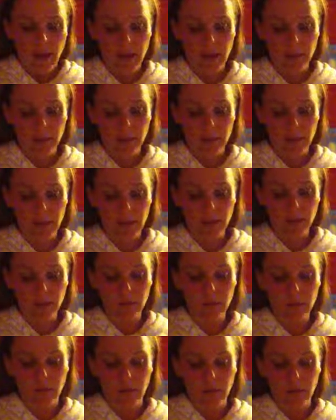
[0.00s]
and I'm going to get
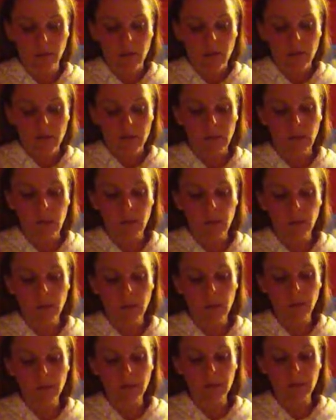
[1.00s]
started. So number
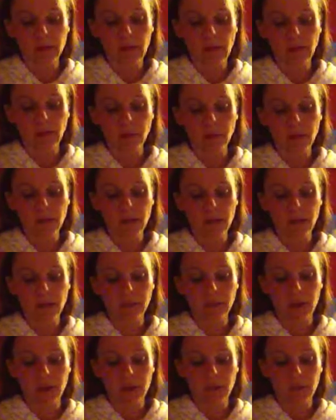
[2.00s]
one of my list had to be
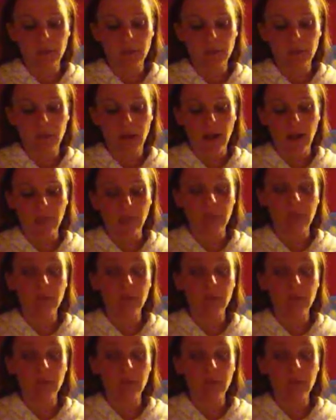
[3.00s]
1,000 Miles.